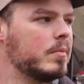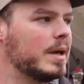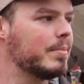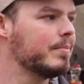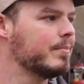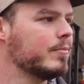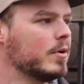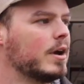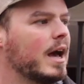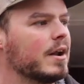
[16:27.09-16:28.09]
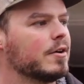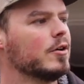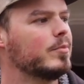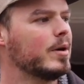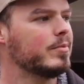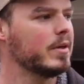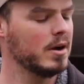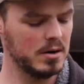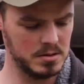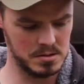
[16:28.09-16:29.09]
Yep, we had a group up
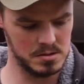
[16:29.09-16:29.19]
there.